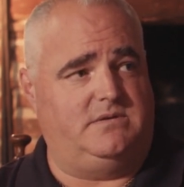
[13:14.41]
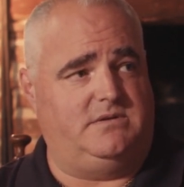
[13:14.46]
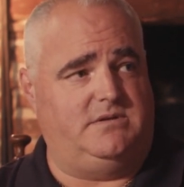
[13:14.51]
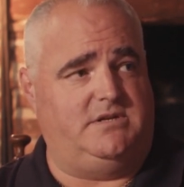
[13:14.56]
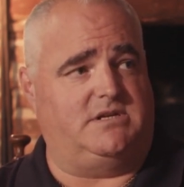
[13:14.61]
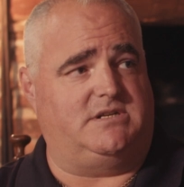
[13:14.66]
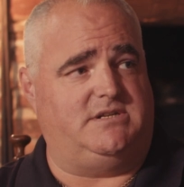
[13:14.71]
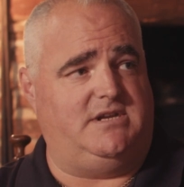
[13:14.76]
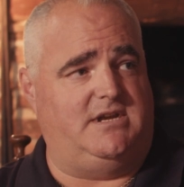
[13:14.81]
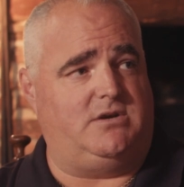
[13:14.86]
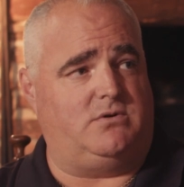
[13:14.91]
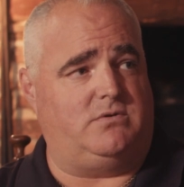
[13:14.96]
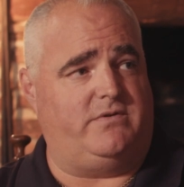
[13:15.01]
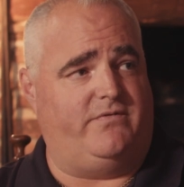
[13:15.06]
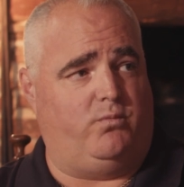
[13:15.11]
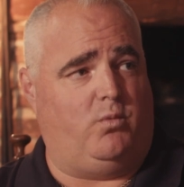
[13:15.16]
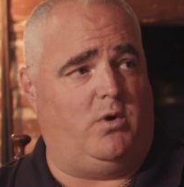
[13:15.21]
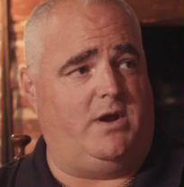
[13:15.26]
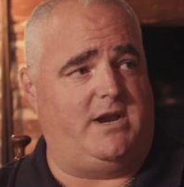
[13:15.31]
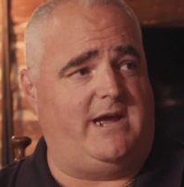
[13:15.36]
dictator
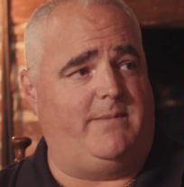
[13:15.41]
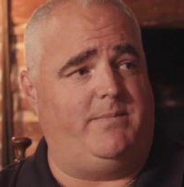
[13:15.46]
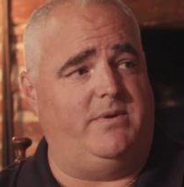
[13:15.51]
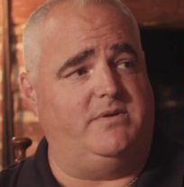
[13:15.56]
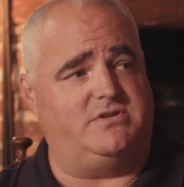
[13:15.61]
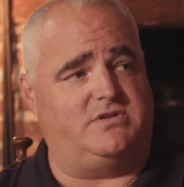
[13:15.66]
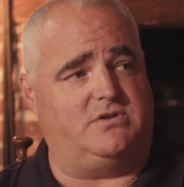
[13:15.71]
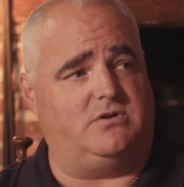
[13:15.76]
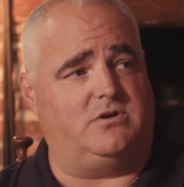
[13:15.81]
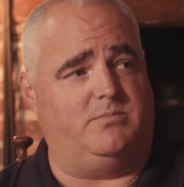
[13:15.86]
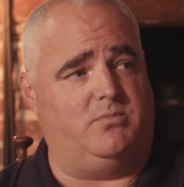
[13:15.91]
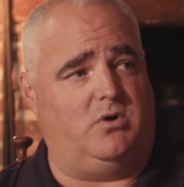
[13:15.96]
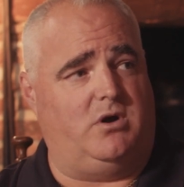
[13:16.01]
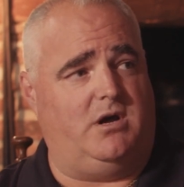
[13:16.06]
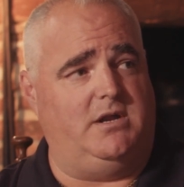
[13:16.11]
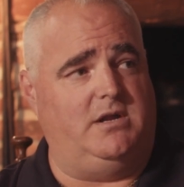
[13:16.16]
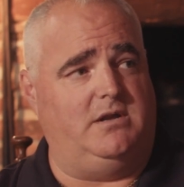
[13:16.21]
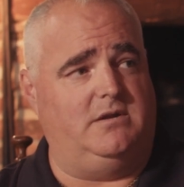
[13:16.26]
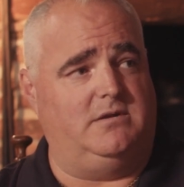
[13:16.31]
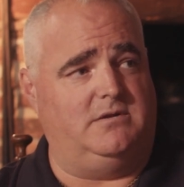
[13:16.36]
of what happens to her
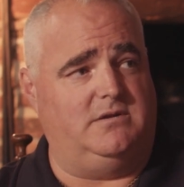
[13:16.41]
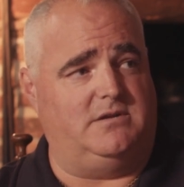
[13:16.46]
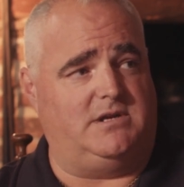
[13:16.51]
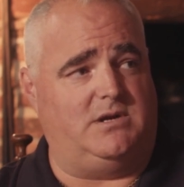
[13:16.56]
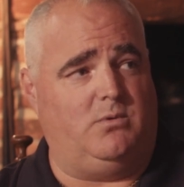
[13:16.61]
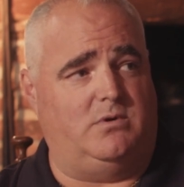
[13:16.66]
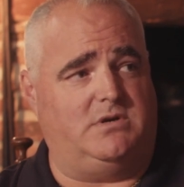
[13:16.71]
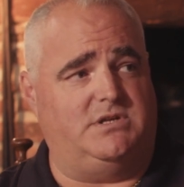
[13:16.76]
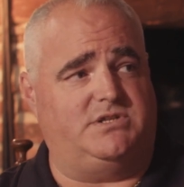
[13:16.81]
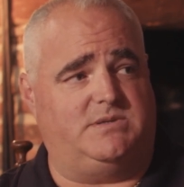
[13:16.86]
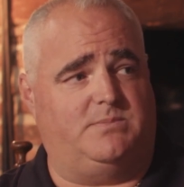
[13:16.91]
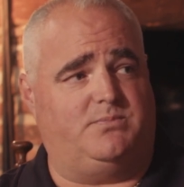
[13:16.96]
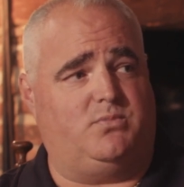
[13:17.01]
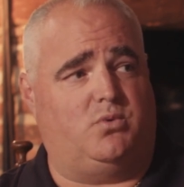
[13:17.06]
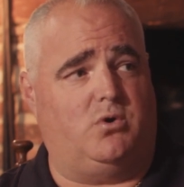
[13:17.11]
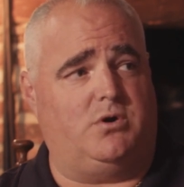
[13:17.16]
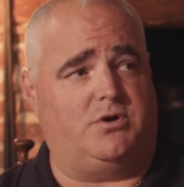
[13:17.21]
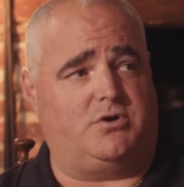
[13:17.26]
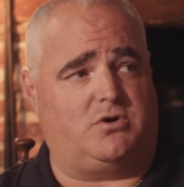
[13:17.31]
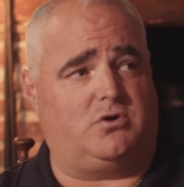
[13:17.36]
body, and I want to
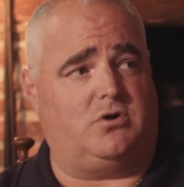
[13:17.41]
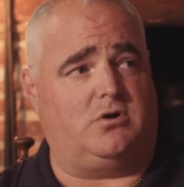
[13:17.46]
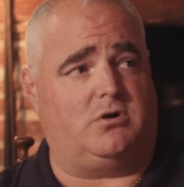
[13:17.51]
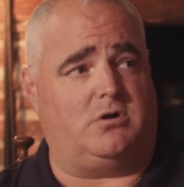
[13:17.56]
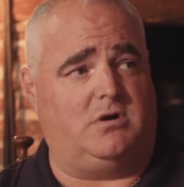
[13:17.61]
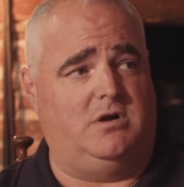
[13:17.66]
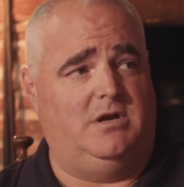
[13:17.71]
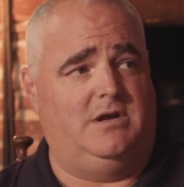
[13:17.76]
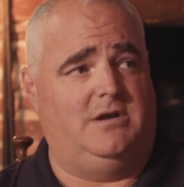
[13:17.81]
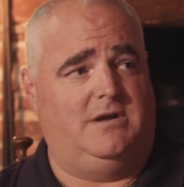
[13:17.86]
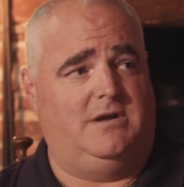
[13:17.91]
support her